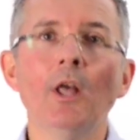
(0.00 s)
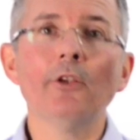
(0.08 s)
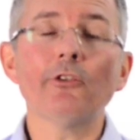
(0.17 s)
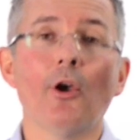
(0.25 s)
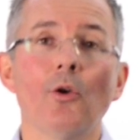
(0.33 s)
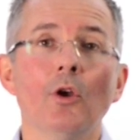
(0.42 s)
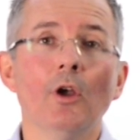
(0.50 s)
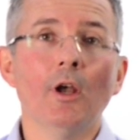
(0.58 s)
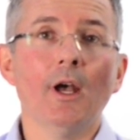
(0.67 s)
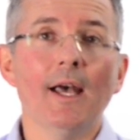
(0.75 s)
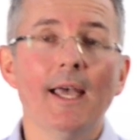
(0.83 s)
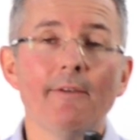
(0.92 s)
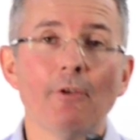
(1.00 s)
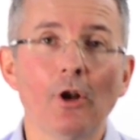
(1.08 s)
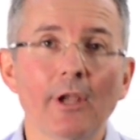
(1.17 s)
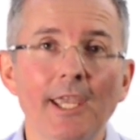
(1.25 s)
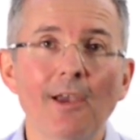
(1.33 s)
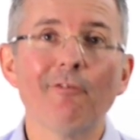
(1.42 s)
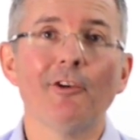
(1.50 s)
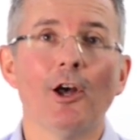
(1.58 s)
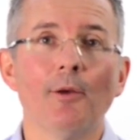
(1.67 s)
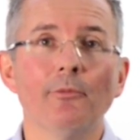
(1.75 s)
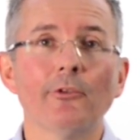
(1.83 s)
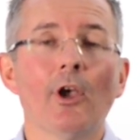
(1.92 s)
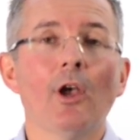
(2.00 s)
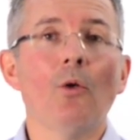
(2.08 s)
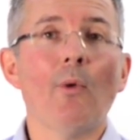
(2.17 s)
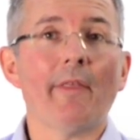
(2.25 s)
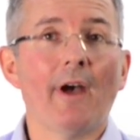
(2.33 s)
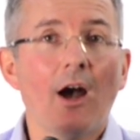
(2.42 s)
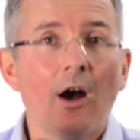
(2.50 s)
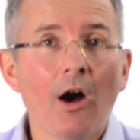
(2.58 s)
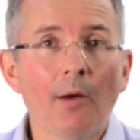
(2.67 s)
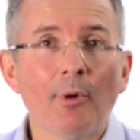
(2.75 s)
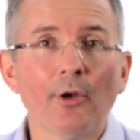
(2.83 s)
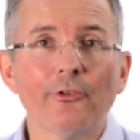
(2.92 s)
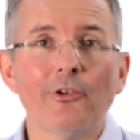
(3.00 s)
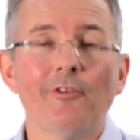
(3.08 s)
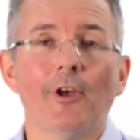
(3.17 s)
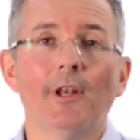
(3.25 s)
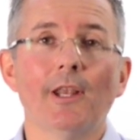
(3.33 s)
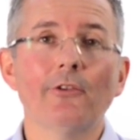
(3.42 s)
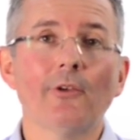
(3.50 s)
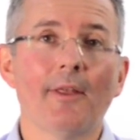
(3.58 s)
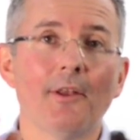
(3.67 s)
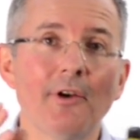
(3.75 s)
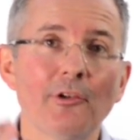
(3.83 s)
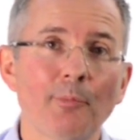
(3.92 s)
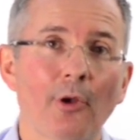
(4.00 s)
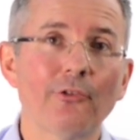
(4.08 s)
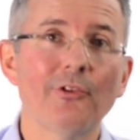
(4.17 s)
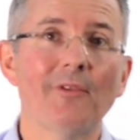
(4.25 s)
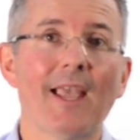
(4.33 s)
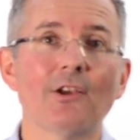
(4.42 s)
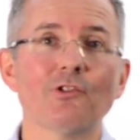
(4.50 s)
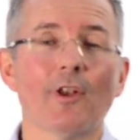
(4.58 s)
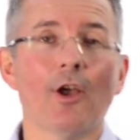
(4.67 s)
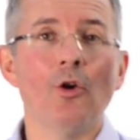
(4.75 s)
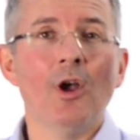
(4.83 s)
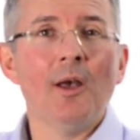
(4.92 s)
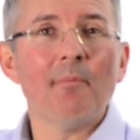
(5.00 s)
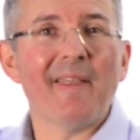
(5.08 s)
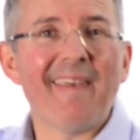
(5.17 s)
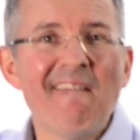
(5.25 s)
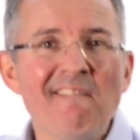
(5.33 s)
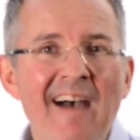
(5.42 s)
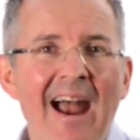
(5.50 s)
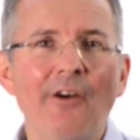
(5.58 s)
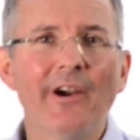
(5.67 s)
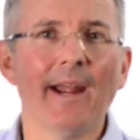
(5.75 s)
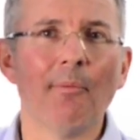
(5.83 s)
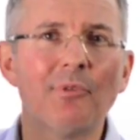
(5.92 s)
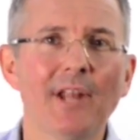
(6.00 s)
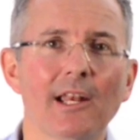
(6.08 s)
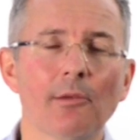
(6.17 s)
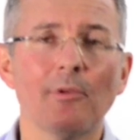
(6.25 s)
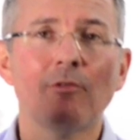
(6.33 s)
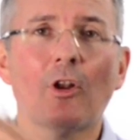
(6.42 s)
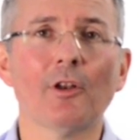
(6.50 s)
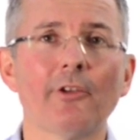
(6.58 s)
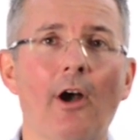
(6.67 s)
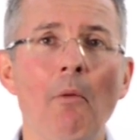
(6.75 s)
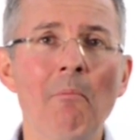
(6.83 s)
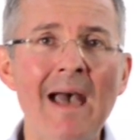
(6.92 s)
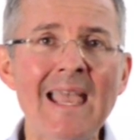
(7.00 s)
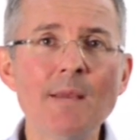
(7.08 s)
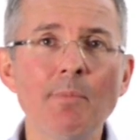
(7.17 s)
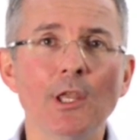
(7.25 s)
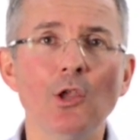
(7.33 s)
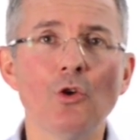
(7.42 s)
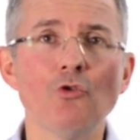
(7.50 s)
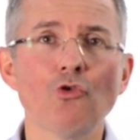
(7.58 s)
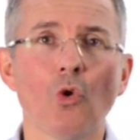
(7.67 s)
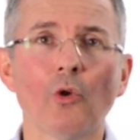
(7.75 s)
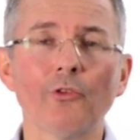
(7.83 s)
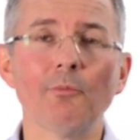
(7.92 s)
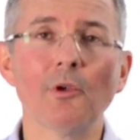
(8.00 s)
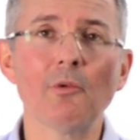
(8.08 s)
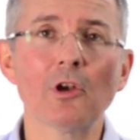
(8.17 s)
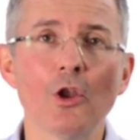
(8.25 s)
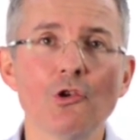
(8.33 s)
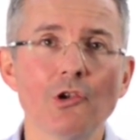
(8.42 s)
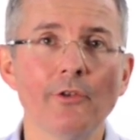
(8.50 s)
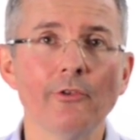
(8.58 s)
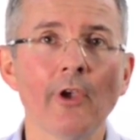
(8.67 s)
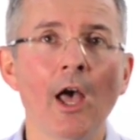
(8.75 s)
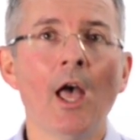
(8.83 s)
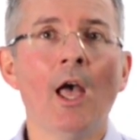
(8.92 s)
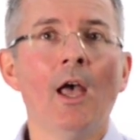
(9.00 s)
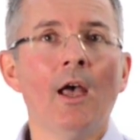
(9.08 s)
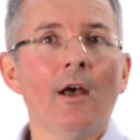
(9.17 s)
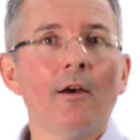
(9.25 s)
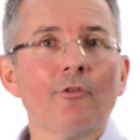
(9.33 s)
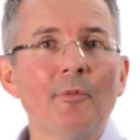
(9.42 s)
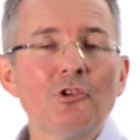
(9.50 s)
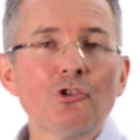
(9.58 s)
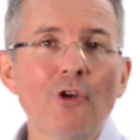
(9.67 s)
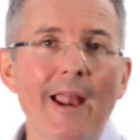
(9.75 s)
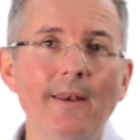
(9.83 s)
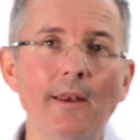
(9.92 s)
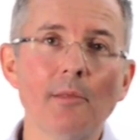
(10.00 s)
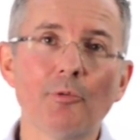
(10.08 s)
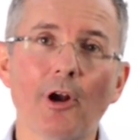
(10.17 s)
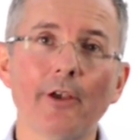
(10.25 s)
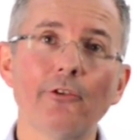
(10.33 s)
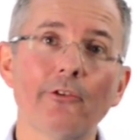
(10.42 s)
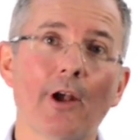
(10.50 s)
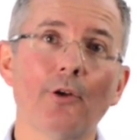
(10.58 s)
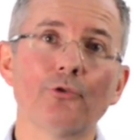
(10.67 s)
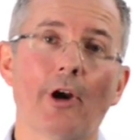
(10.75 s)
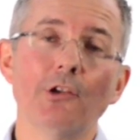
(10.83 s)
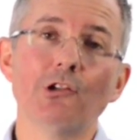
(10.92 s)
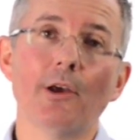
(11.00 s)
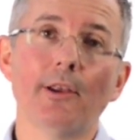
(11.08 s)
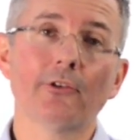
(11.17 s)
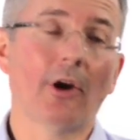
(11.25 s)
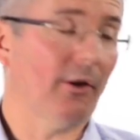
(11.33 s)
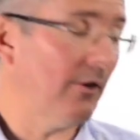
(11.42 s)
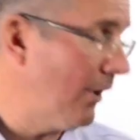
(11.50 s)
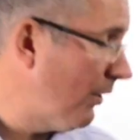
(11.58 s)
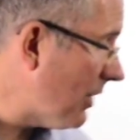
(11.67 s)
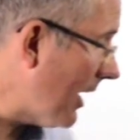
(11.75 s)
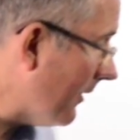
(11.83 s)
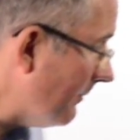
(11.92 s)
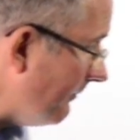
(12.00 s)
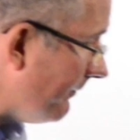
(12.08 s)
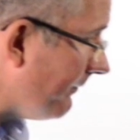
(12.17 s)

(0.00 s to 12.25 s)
So if you're looking at firms where there are positive earnings and there is positive cash flow, but they're very unpredictable and volatile, maybe you can draw some conclusions from a trend in the price to sales ratio. That's kind of the logic.